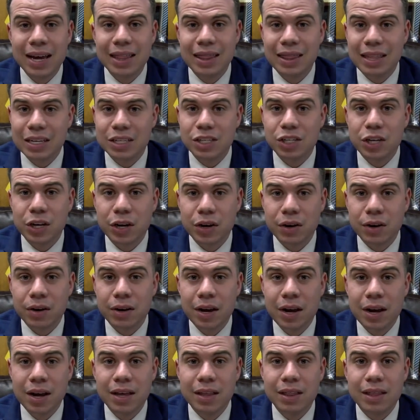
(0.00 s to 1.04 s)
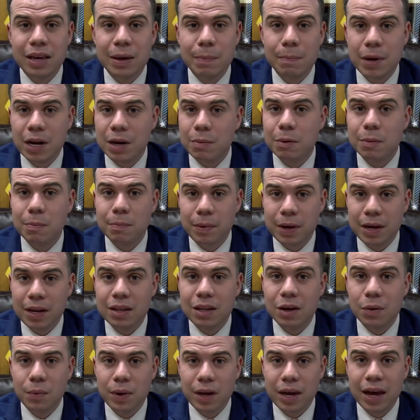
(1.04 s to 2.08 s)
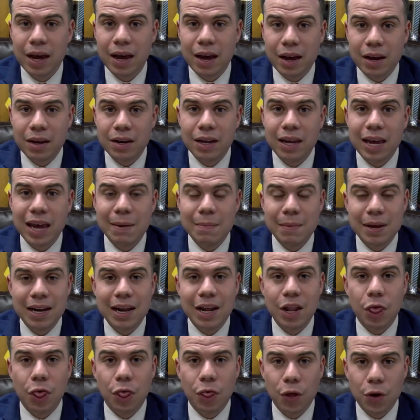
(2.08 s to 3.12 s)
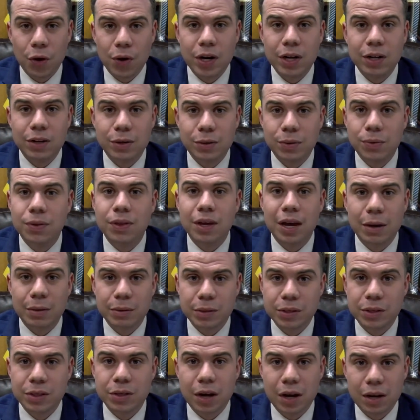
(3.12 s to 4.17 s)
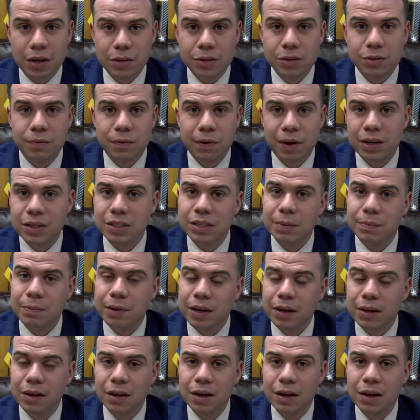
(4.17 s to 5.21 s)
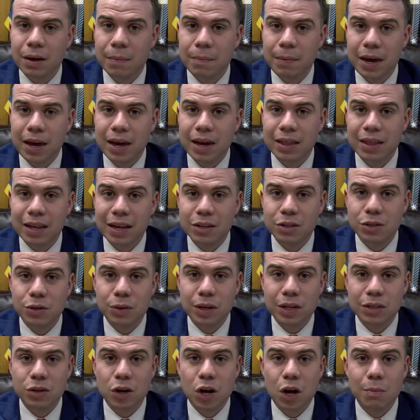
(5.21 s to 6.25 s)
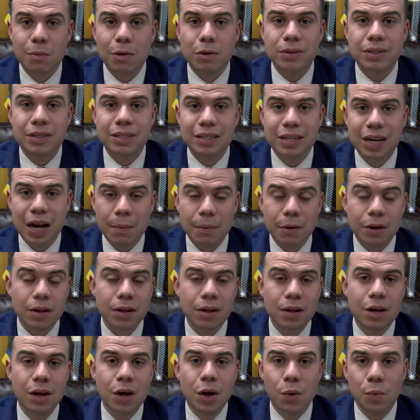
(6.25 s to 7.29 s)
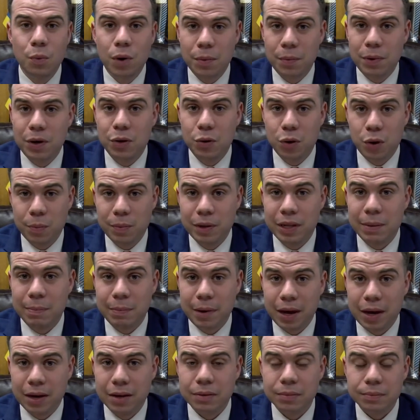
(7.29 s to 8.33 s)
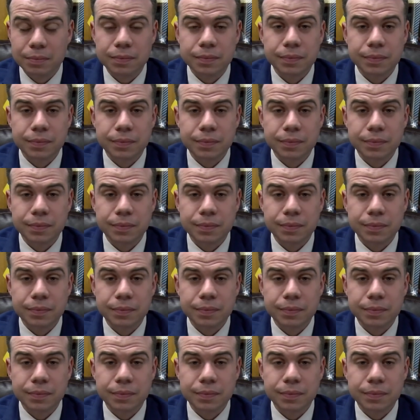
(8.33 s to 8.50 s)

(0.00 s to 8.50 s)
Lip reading: This year, the minimum bid that we had came in at $32,000 for us to be paying that. So that's almost double what we normally pay.